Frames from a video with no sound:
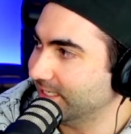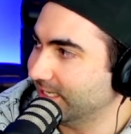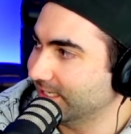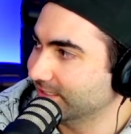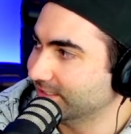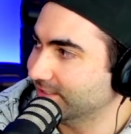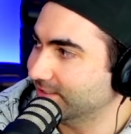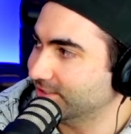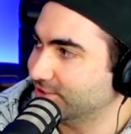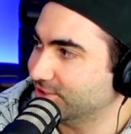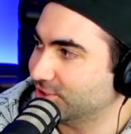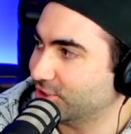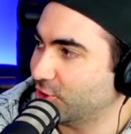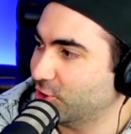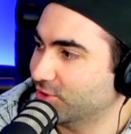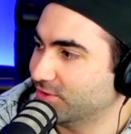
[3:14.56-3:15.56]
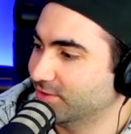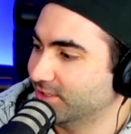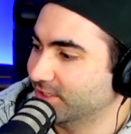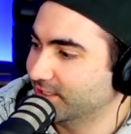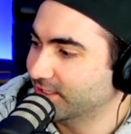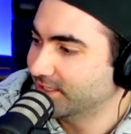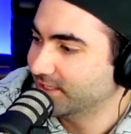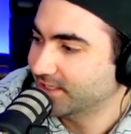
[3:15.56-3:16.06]
here on the show.
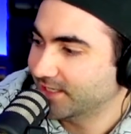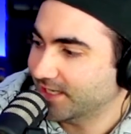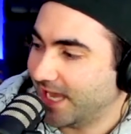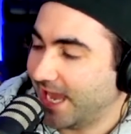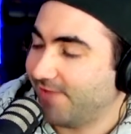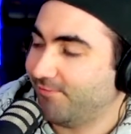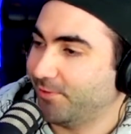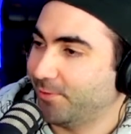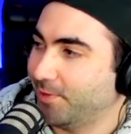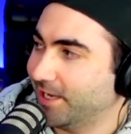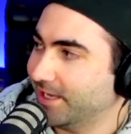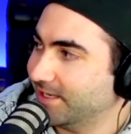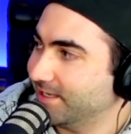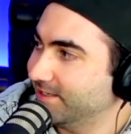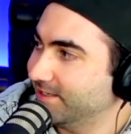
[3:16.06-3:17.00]
Every week.